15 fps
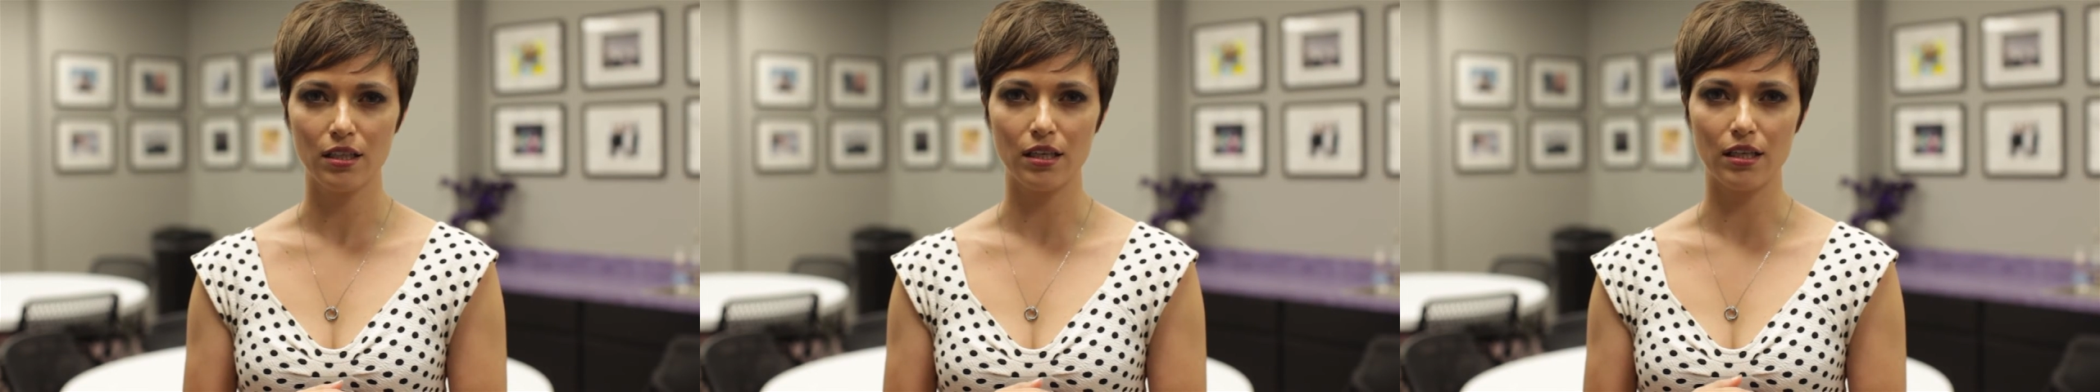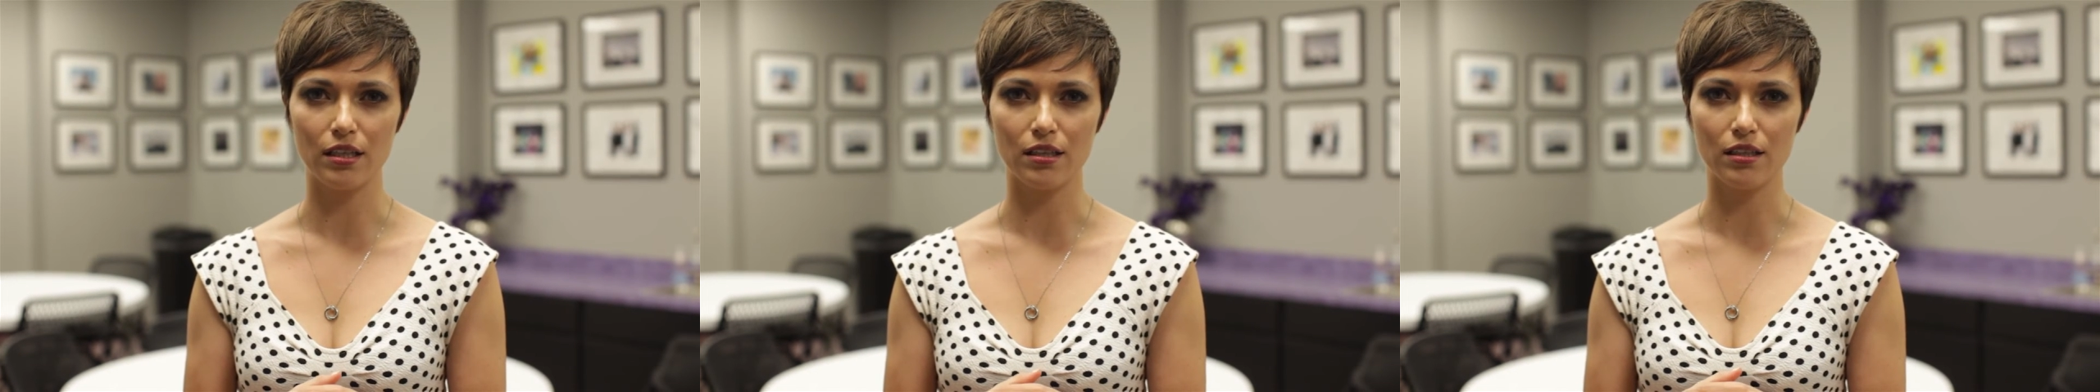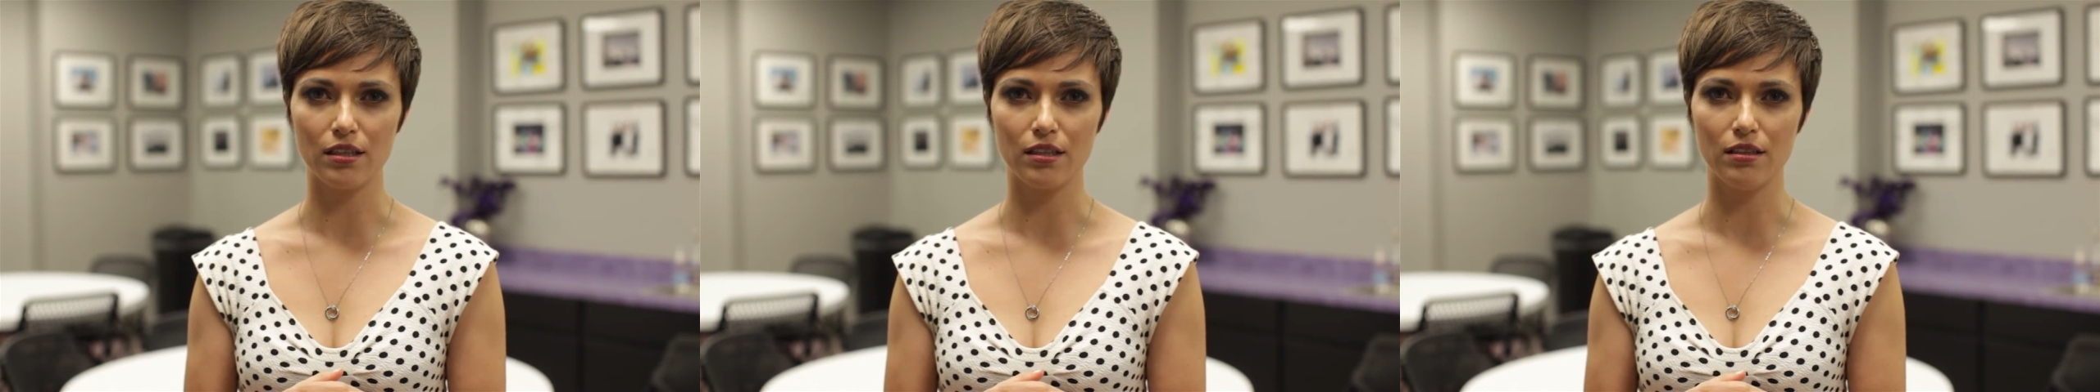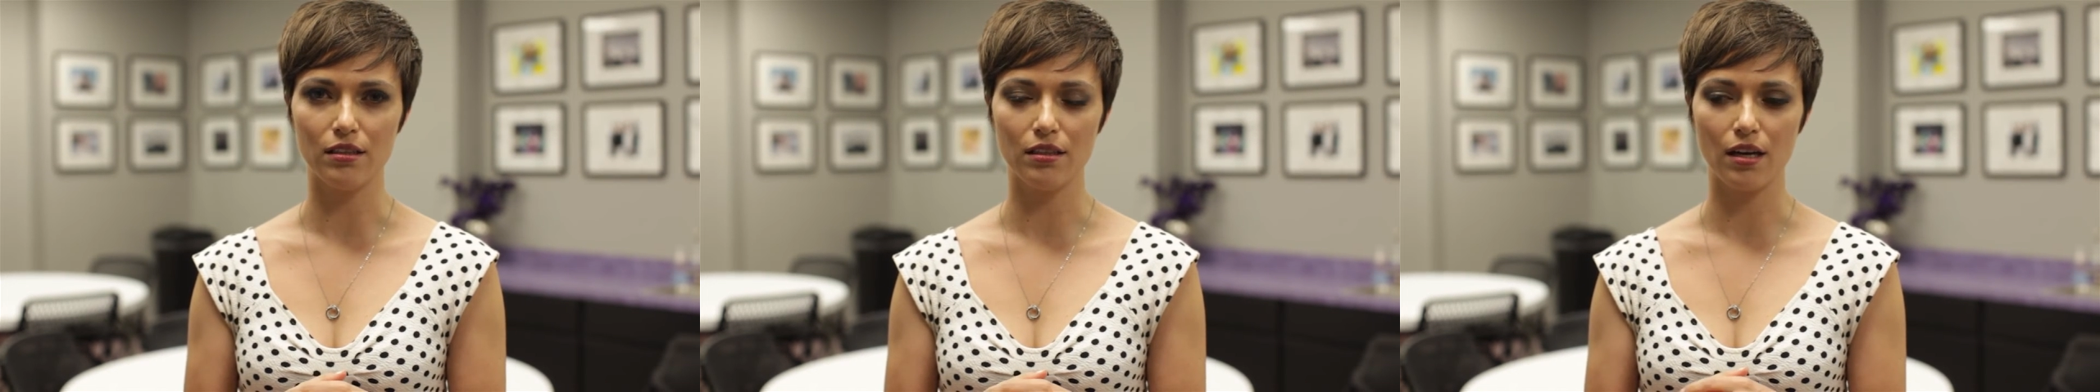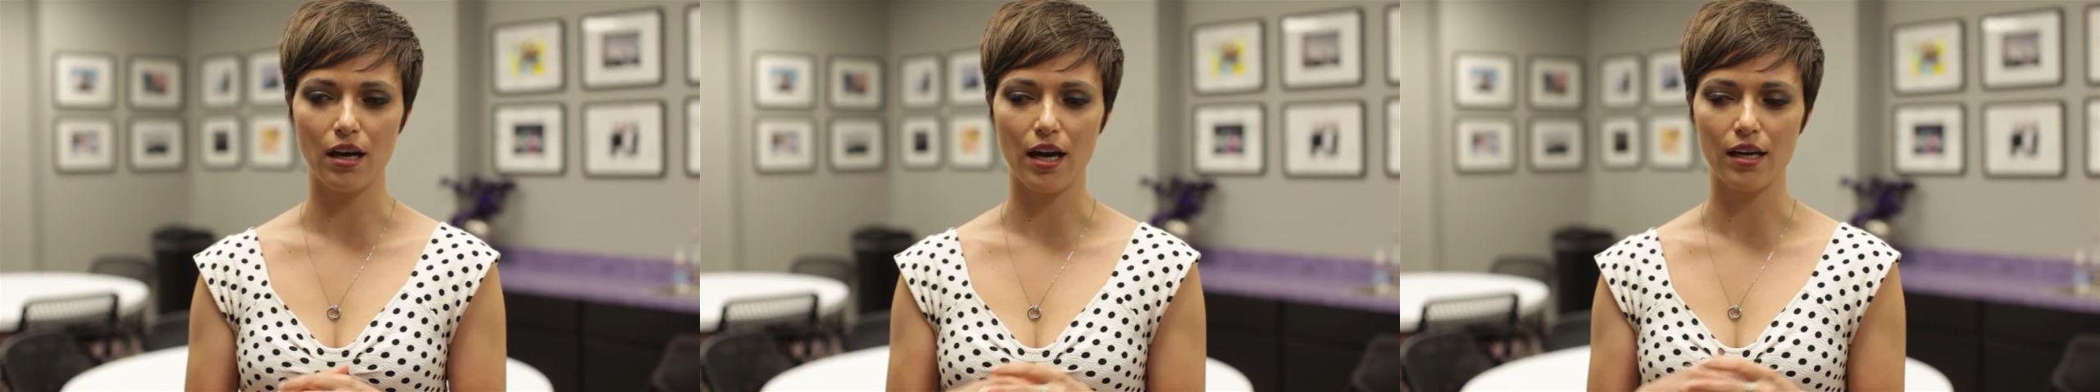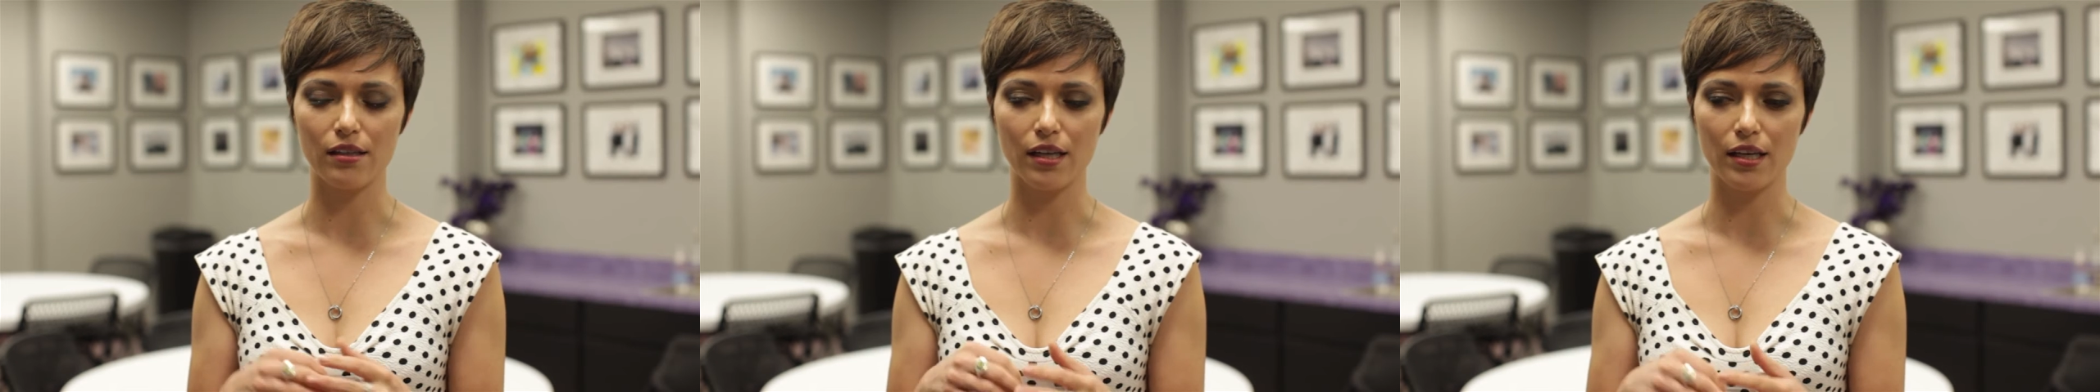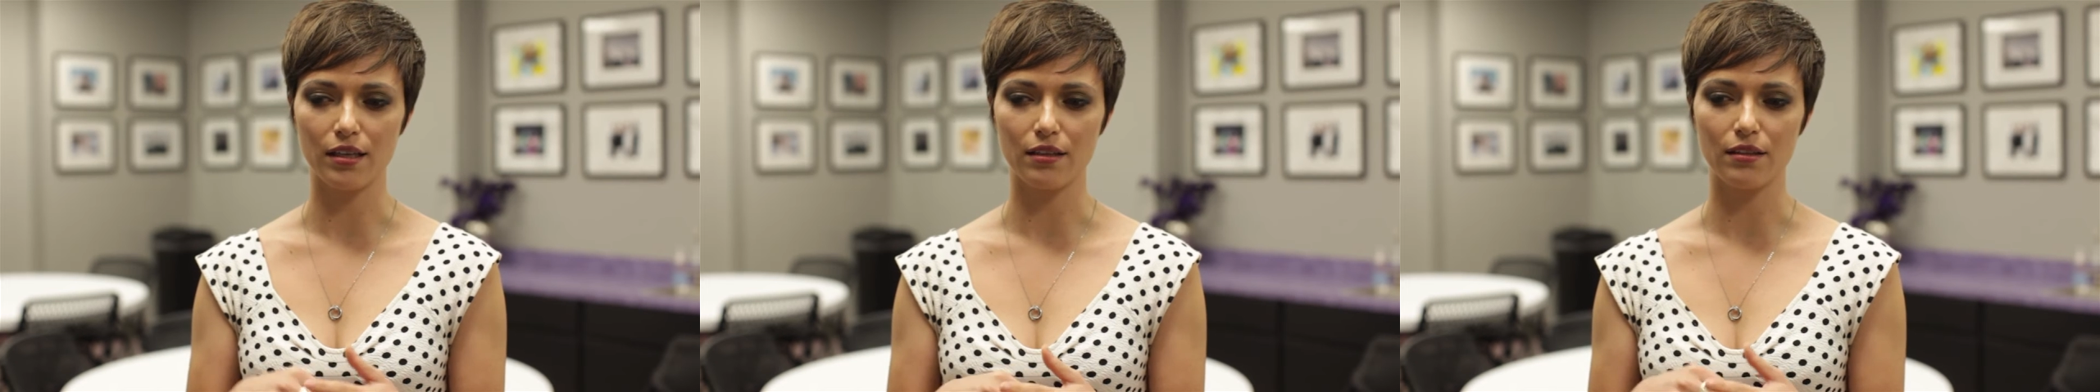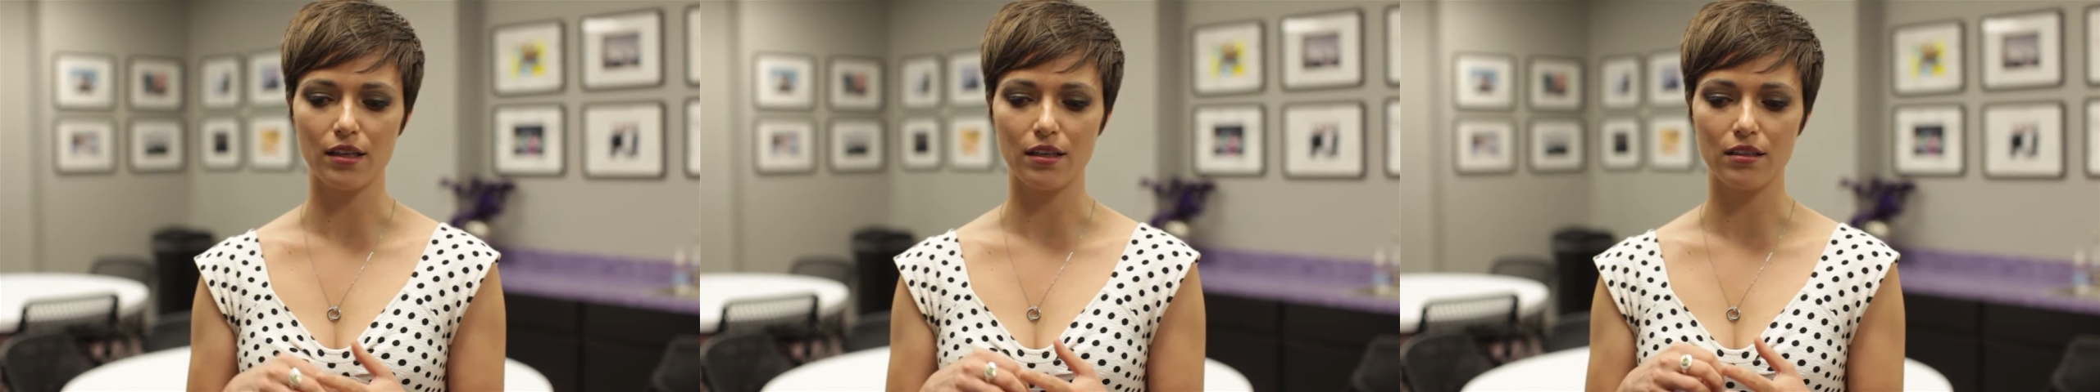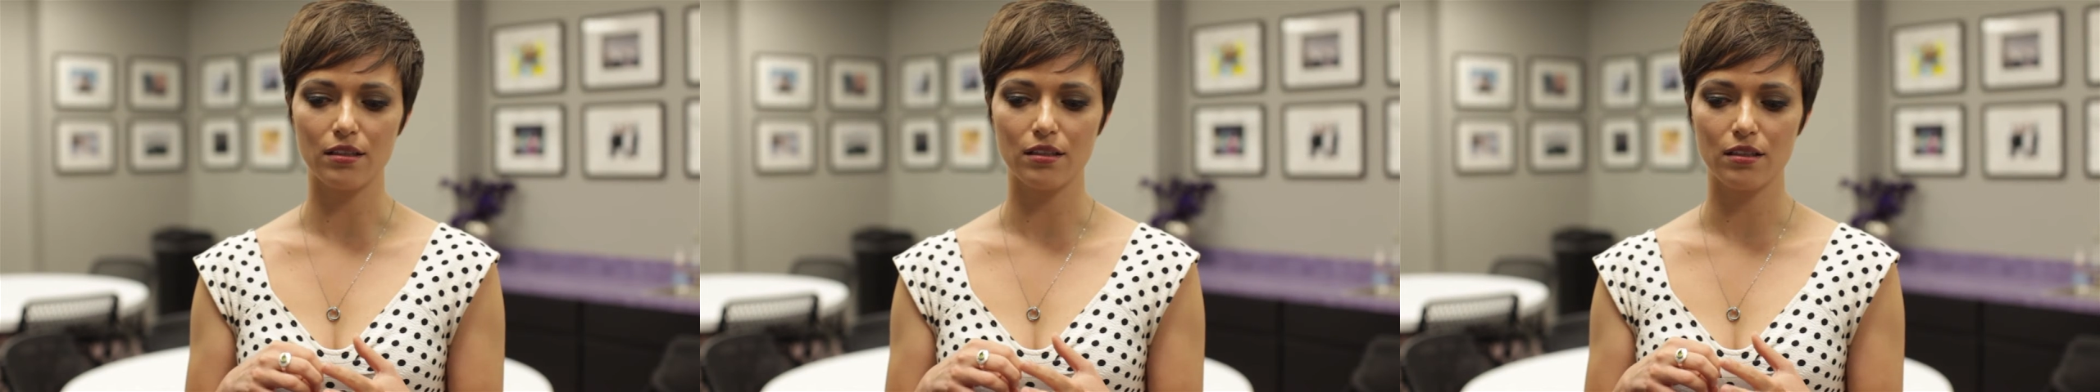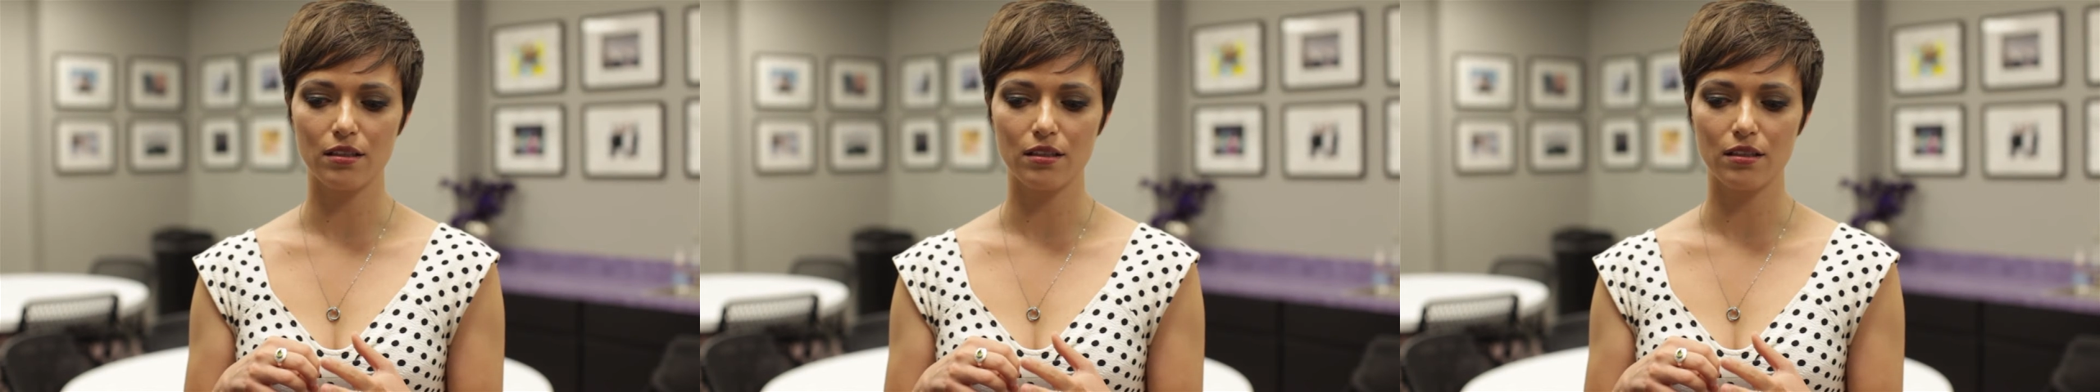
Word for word: And I like that